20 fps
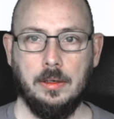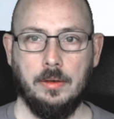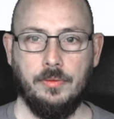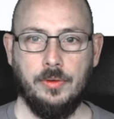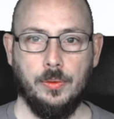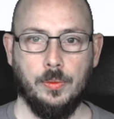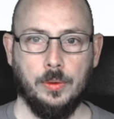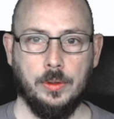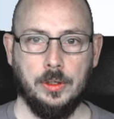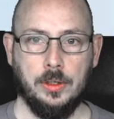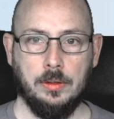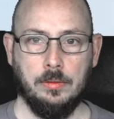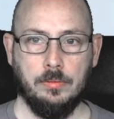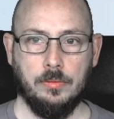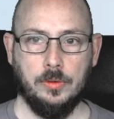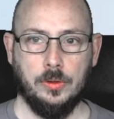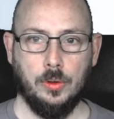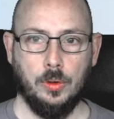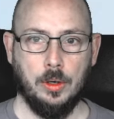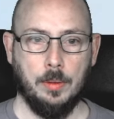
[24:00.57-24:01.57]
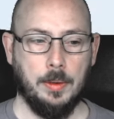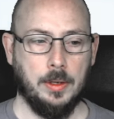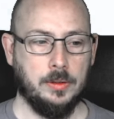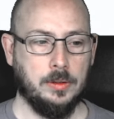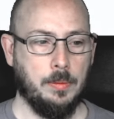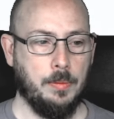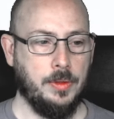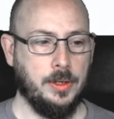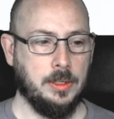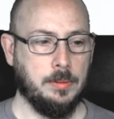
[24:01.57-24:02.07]
if you want to talk about
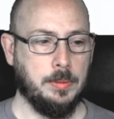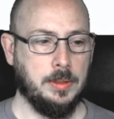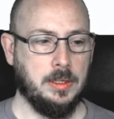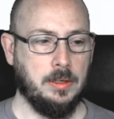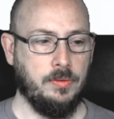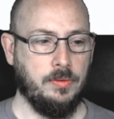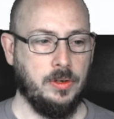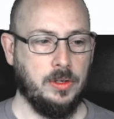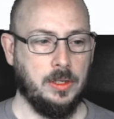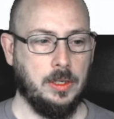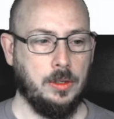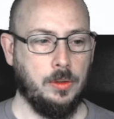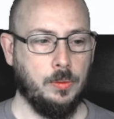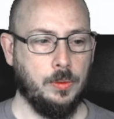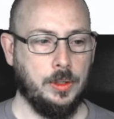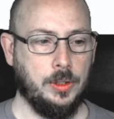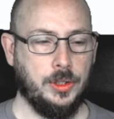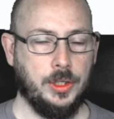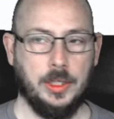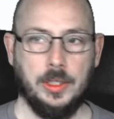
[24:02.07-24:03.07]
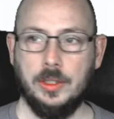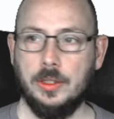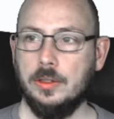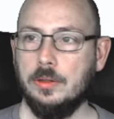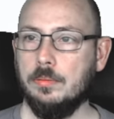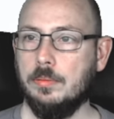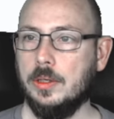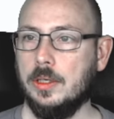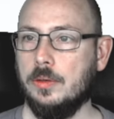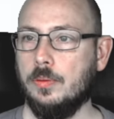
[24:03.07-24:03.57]
something specific that you want to change,
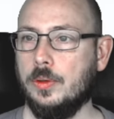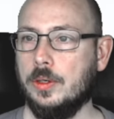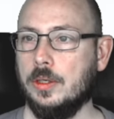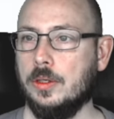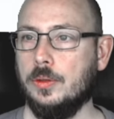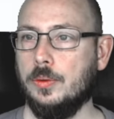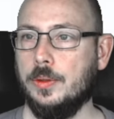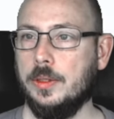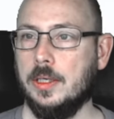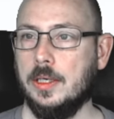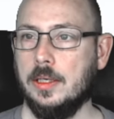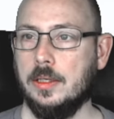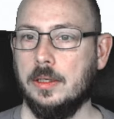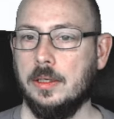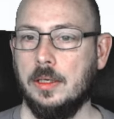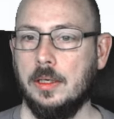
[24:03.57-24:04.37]
but we're not doing that.